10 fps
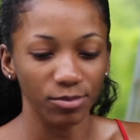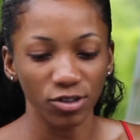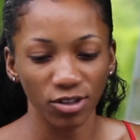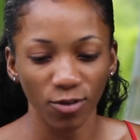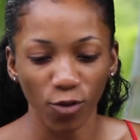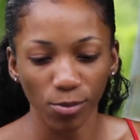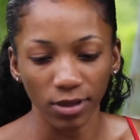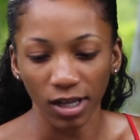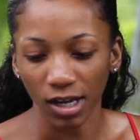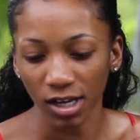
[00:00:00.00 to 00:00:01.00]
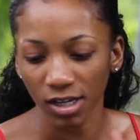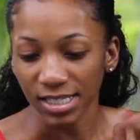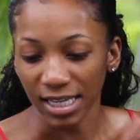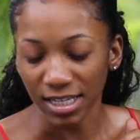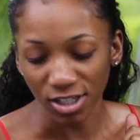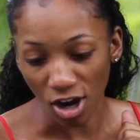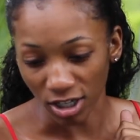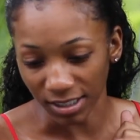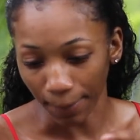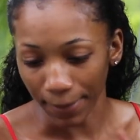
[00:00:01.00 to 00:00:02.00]
I'm using the Formula Skin
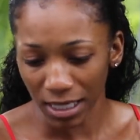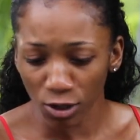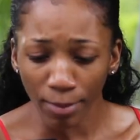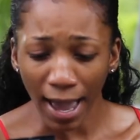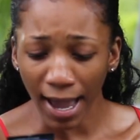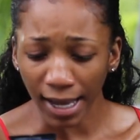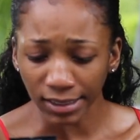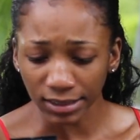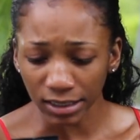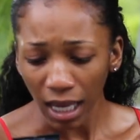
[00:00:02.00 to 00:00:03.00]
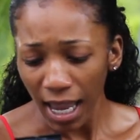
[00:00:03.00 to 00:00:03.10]
Detoxing Peel Mask.